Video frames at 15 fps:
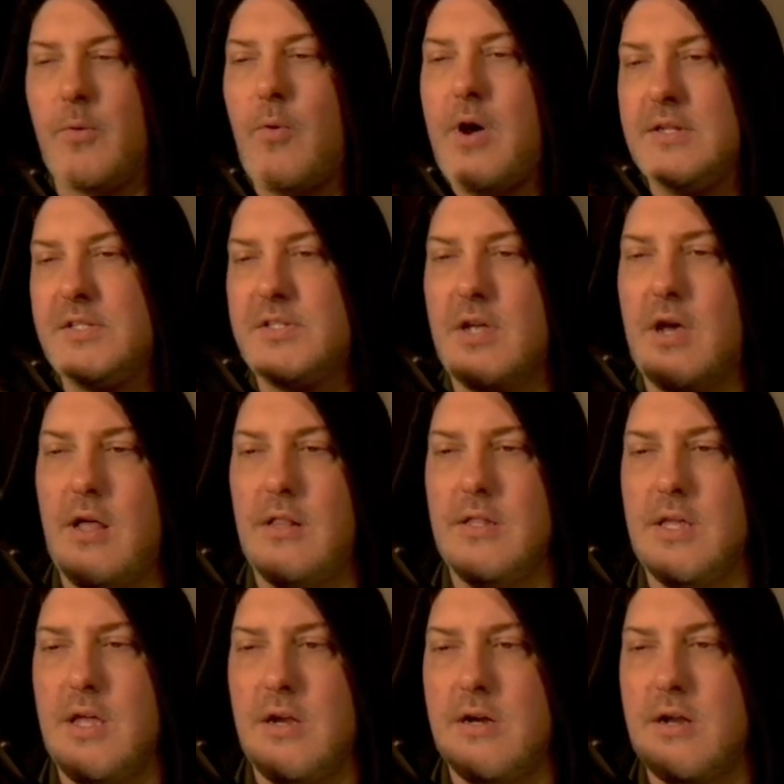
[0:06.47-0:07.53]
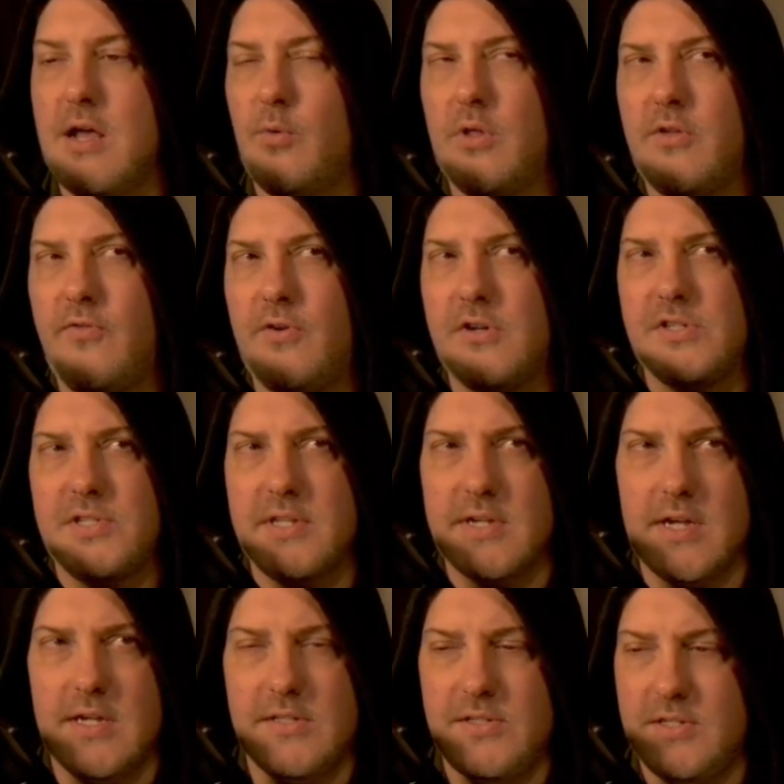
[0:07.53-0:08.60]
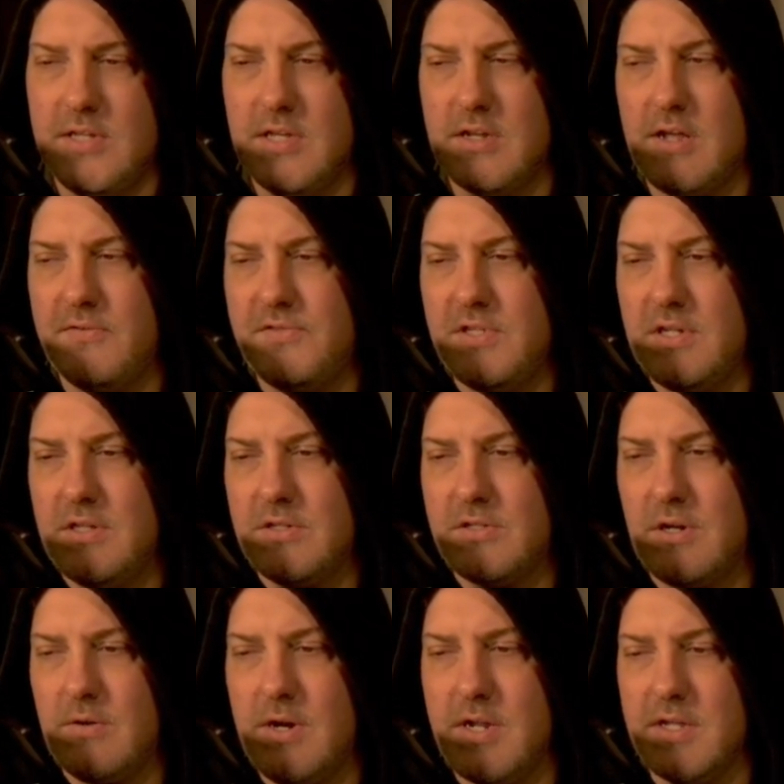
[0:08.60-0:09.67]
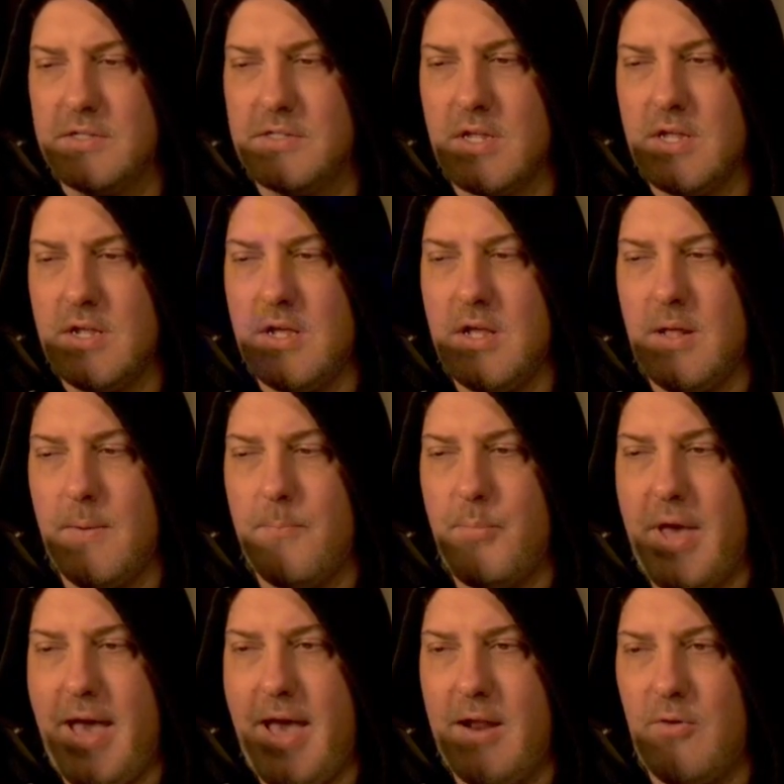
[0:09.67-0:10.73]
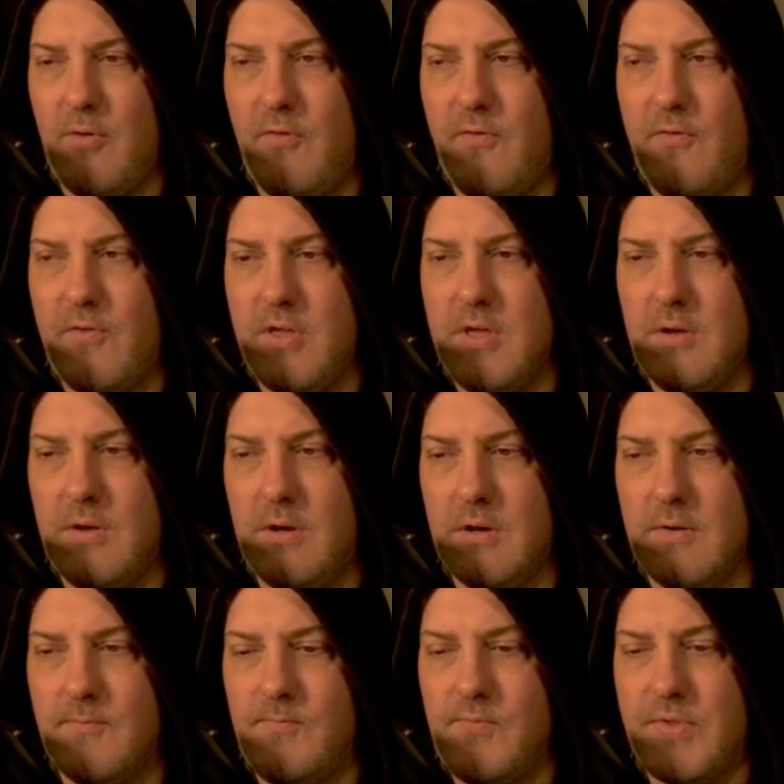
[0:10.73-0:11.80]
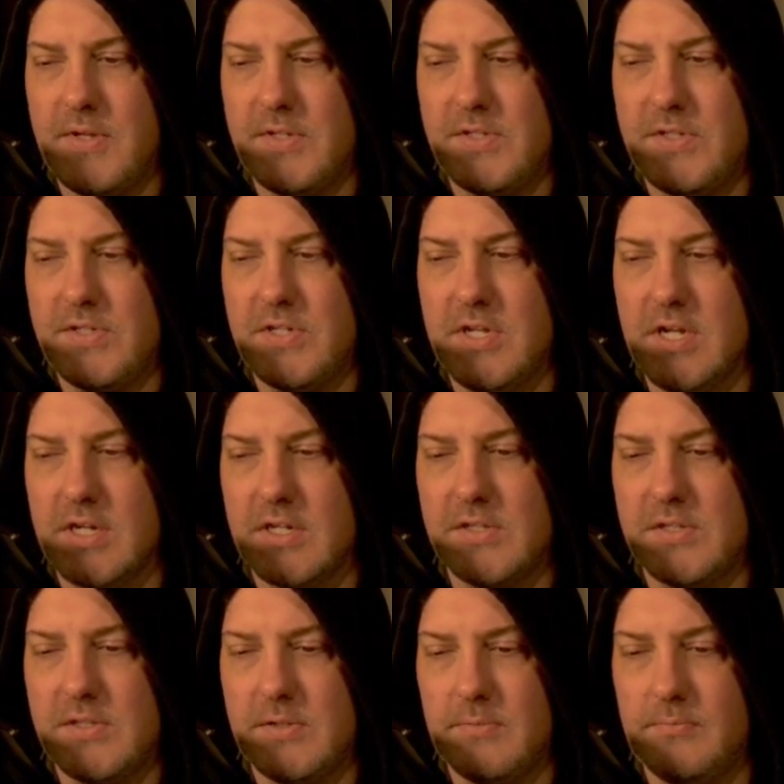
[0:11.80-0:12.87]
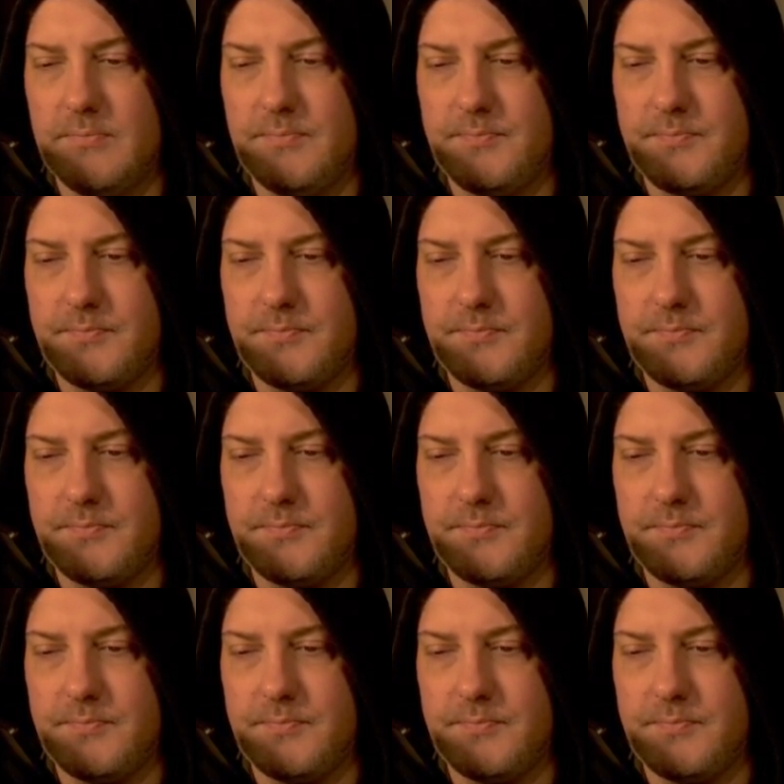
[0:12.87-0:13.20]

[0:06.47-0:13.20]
What's on the internet? Well, the first thing I see, and I've seen this already, is Battlefield 6.